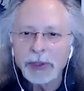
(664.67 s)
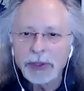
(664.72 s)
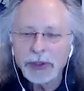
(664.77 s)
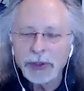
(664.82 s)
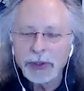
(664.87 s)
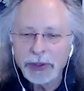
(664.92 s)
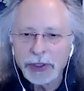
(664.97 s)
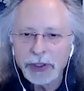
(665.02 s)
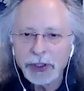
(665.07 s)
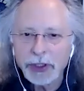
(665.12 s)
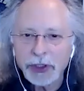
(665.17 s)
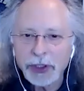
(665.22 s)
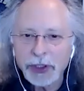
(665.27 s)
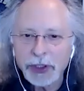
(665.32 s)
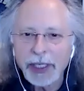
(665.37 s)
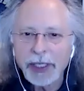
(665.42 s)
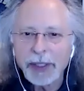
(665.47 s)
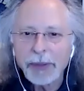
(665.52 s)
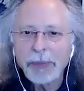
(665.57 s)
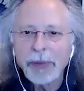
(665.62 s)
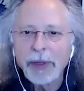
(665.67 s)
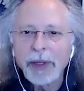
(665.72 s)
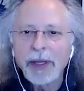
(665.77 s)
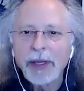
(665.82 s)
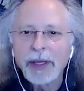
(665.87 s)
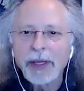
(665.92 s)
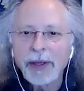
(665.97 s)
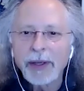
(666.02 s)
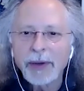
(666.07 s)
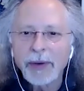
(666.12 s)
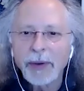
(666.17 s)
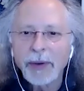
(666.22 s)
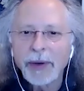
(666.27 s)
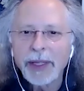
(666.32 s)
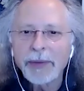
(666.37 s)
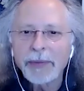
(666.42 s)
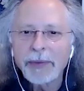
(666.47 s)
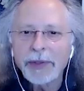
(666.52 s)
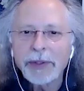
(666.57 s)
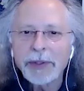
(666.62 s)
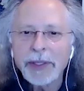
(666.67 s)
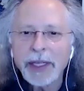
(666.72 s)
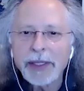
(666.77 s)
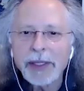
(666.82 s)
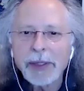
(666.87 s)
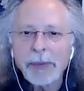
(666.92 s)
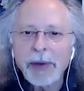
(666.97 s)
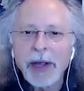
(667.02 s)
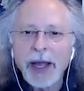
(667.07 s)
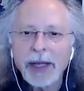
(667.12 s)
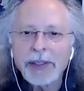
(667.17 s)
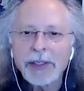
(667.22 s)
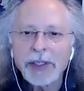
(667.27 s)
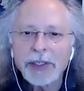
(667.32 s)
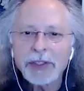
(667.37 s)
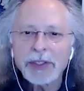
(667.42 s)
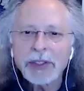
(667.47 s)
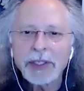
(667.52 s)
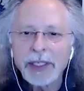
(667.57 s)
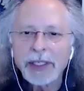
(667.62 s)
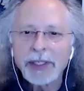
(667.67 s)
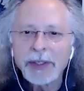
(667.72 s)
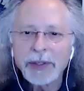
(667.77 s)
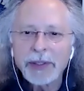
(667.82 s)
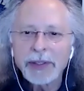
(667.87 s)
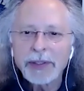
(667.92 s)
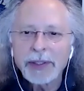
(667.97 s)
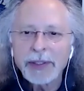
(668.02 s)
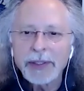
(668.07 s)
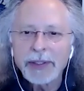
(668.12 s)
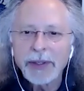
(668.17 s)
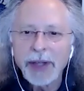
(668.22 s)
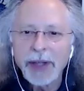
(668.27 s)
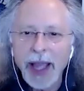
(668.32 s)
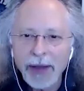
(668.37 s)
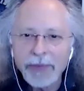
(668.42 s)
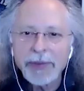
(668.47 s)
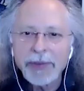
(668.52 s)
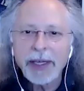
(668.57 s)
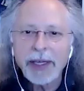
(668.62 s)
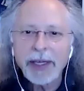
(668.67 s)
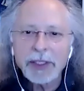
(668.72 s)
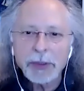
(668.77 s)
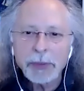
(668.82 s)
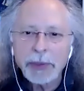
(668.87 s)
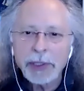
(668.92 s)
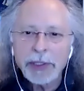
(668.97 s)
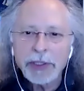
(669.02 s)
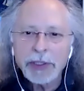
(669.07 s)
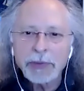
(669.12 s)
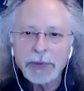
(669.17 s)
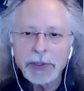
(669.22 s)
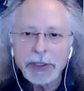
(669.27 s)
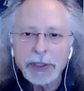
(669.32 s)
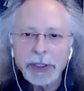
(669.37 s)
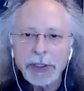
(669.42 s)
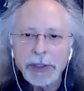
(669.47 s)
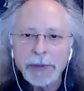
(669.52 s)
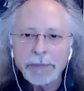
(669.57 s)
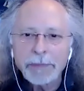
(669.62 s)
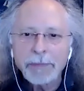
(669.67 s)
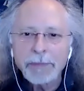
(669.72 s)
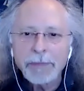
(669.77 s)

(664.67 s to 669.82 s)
So just keep going with your daily practice and you'll have that experience for sure.